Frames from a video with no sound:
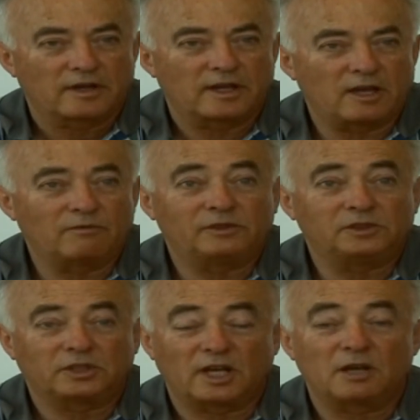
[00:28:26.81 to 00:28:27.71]
every
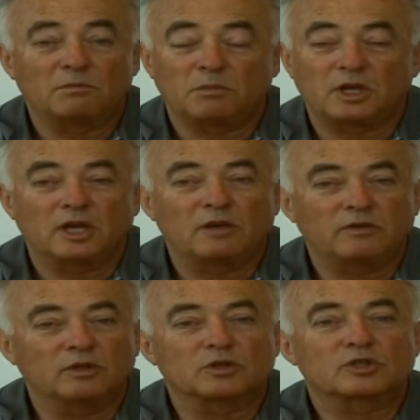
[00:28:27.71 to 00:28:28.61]
time behave
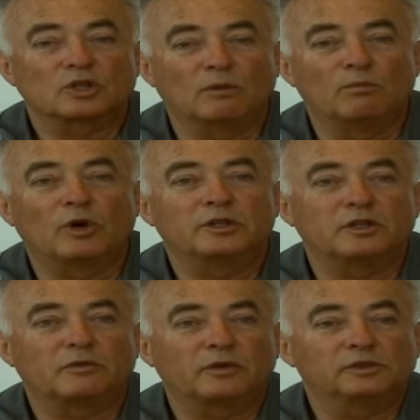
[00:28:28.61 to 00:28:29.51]
in a somewhat
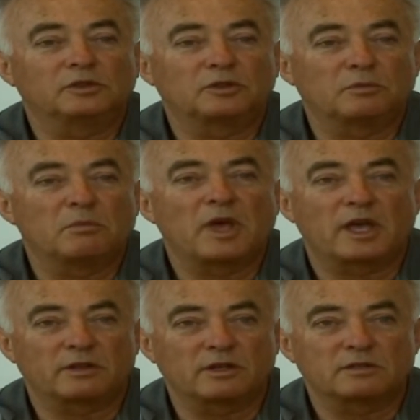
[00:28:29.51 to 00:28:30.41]
different
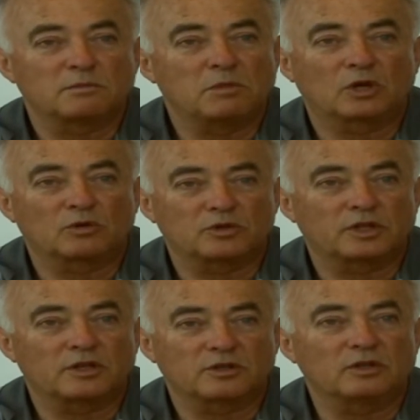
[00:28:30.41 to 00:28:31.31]
manner because
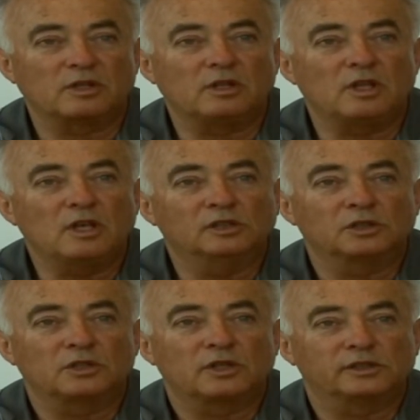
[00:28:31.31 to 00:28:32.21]
there is an
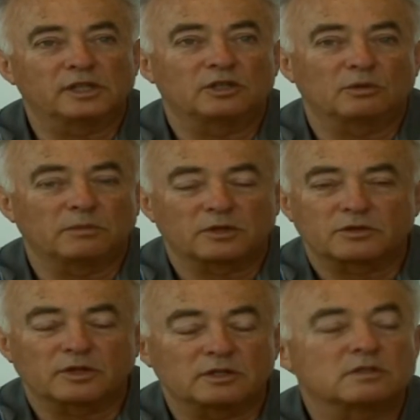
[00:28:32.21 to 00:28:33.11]
inherent
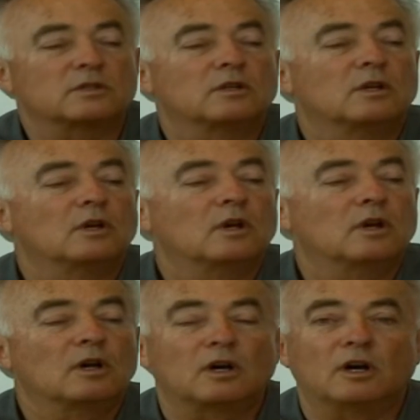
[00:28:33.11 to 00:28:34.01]
randomness there,
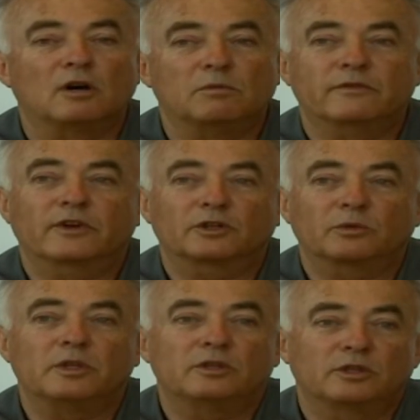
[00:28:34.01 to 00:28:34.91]
we've got to
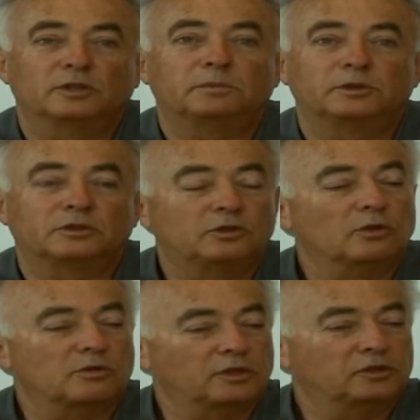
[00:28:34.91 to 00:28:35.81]
interpret
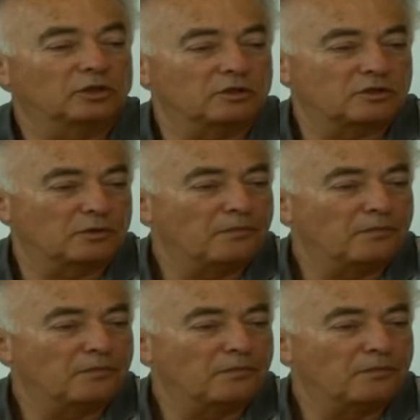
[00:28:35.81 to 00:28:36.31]
those results.